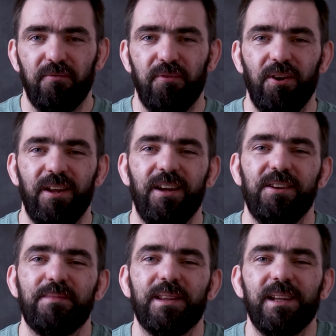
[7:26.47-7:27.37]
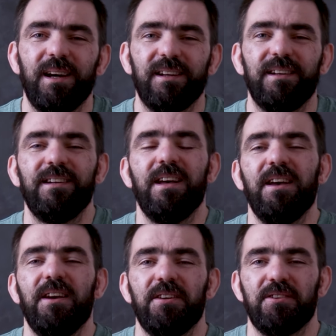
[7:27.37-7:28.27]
with cling film and